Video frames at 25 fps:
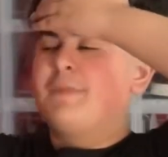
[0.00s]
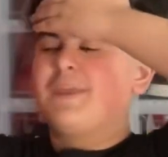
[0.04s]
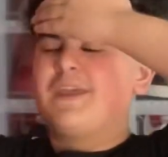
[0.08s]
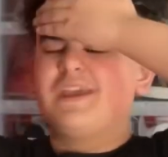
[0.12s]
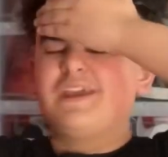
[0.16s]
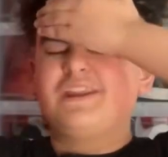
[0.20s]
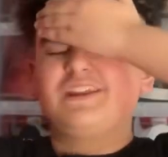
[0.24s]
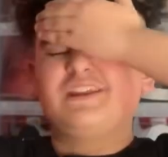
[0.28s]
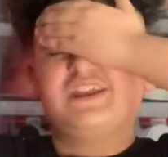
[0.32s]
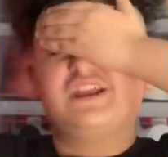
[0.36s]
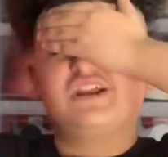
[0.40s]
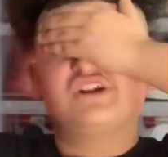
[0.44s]

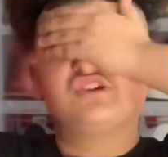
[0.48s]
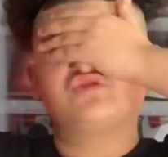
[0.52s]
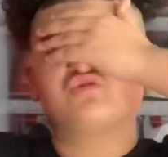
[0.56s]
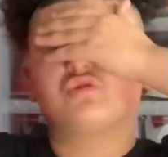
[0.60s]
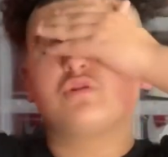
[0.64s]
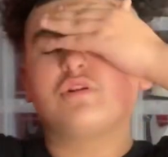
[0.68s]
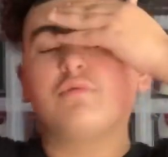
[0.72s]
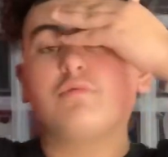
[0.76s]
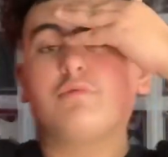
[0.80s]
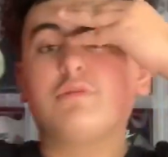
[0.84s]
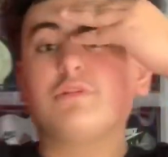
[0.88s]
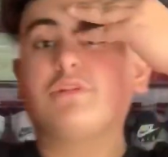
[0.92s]
and Air
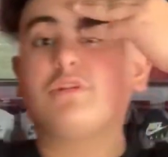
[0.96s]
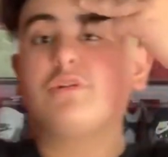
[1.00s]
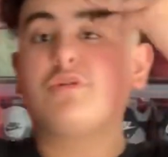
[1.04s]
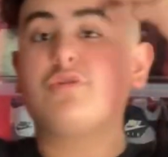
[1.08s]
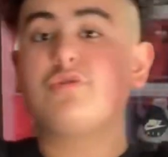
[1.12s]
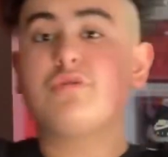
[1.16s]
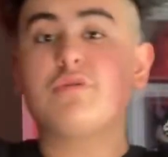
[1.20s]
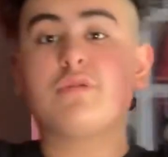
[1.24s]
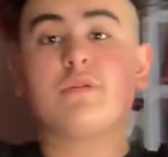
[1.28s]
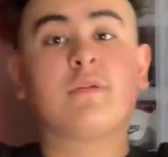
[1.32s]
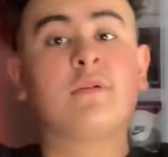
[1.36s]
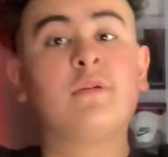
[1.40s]
Jordan 1
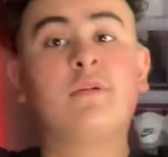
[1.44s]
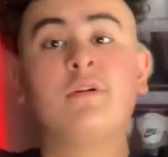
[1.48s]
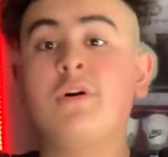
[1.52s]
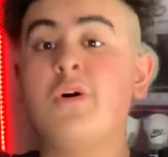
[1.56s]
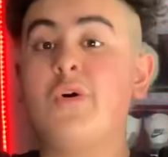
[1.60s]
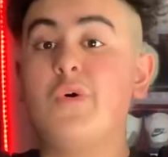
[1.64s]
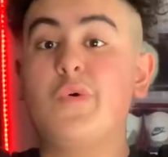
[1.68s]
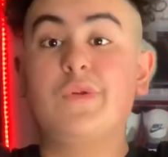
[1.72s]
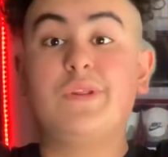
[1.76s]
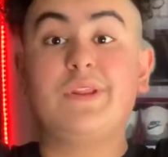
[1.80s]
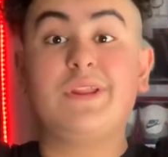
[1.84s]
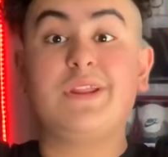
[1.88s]
Lows,
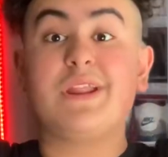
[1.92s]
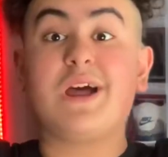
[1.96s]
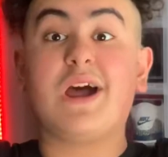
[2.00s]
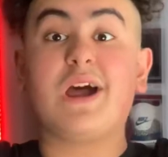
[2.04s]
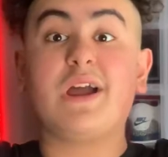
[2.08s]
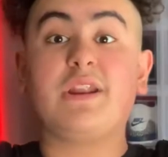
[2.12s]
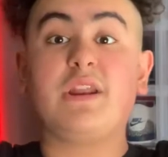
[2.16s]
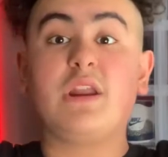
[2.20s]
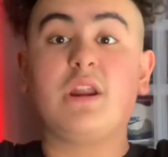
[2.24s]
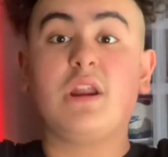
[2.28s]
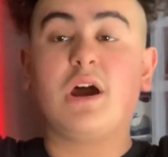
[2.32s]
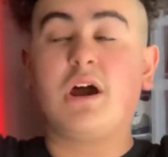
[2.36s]
only
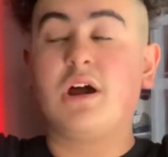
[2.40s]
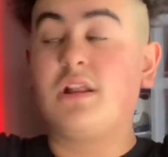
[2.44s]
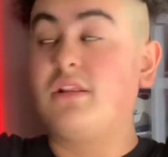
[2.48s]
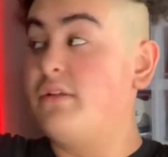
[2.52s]
$90.